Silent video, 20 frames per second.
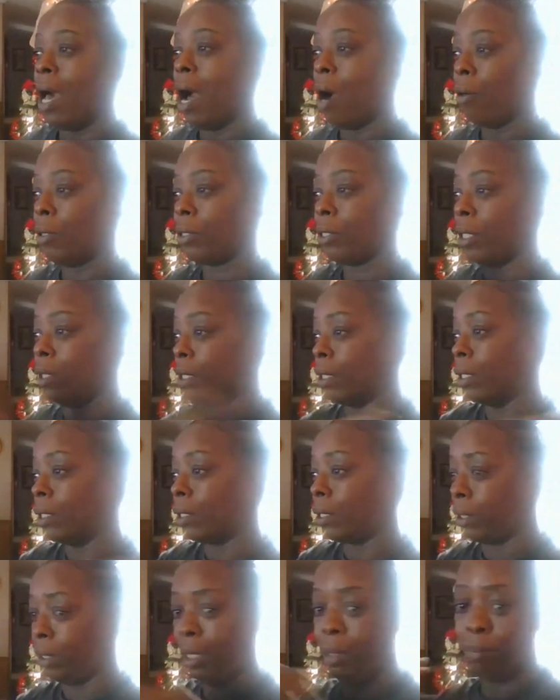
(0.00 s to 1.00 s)
I was gonna
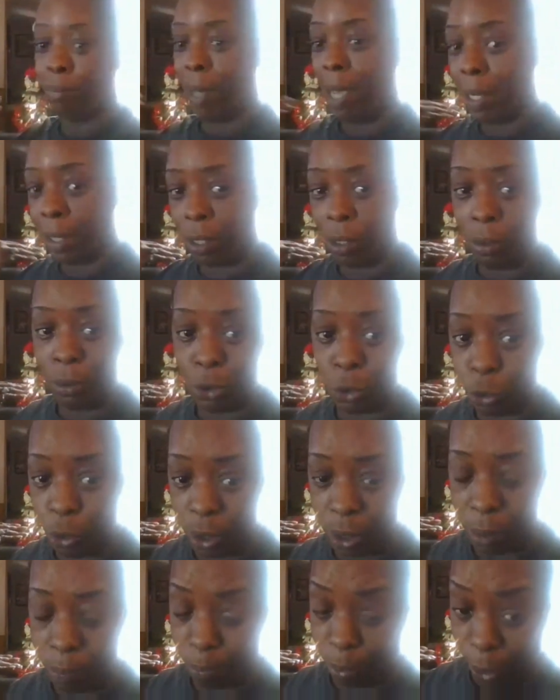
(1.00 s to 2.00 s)
cut back on
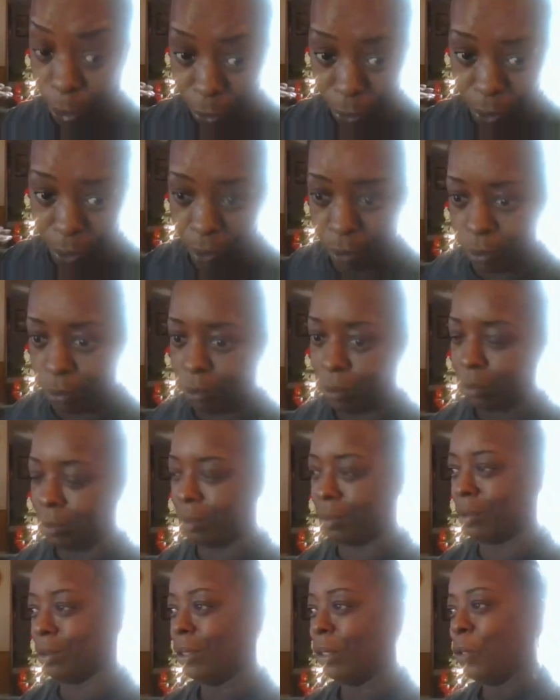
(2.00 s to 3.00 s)
drinking, period,
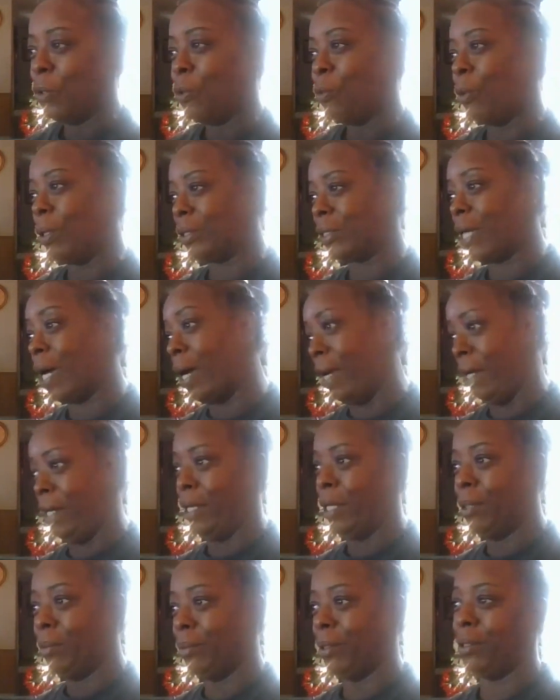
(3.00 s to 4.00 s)
which I
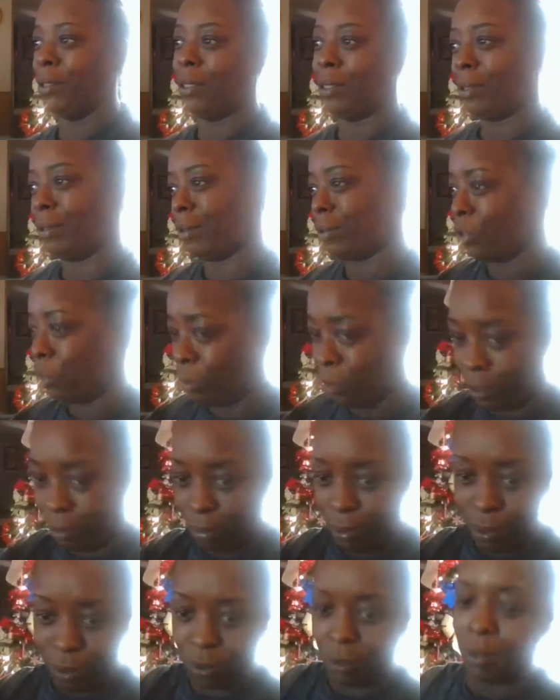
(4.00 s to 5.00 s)
am. It's just
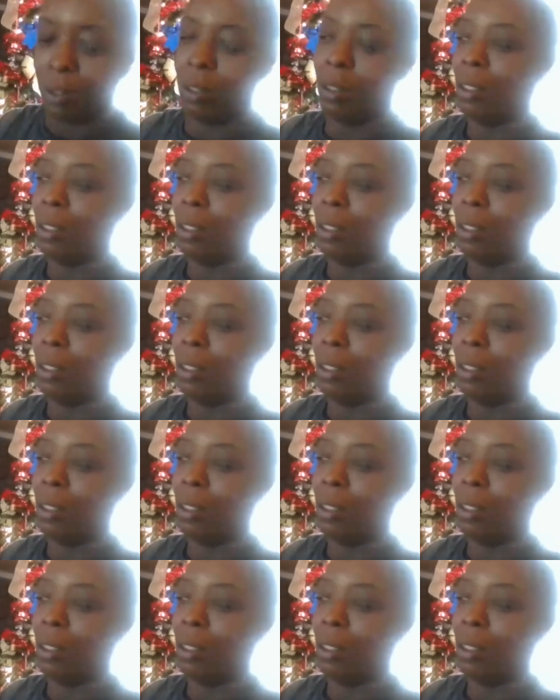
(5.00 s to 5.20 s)
Christmas.